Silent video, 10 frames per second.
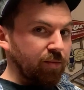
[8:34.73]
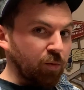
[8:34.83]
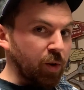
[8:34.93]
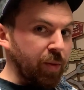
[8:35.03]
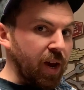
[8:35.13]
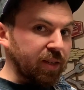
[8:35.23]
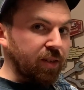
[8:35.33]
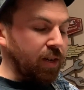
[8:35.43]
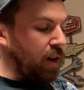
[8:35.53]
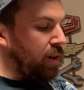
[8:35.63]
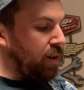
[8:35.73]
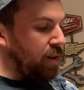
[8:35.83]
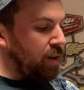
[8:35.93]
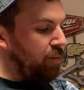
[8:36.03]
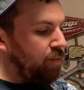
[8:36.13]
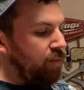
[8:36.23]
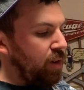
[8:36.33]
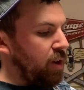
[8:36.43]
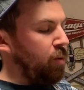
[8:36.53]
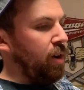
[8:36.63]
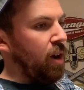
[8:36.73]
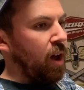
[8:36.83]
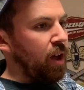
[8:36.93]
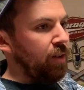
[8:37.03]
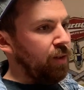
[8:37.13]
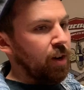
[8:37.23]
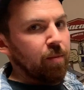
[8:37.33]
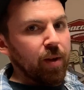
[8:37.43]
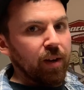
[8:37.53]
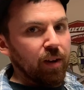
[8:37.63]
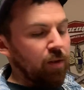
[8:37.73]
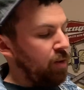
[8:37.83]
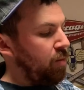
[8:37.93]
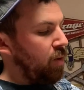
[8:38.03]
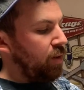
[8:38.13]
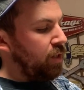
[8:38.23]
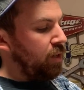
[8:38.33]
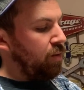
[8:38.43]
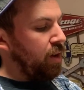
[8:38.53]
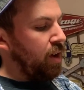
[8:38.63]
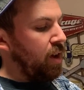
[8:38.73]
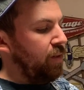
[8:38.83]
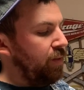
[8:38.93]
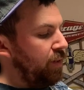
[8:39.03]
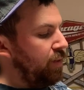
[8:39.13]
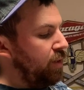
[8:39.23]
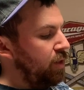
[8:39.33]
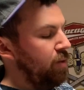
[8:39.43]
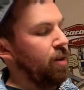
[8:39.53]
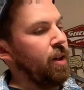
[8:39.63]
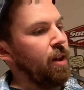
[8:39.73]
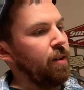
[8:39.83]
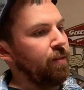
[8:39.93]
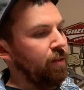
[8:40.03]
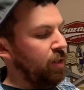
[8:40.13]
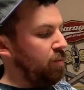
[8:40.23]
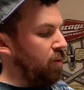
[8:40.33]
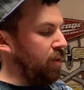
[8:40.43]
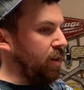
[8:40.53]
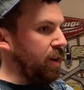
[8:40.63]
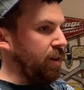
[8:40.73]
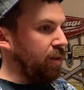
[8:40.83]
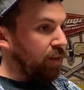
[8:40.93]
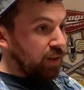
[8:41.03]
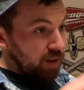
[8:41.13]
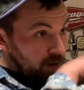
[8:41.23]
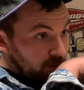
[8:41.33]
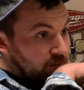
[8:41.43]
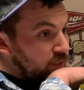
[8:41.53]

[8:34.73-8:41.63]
We're maxing out here. I would not recommend going more than 2.5. Even 2.5 is more than I'd rather go.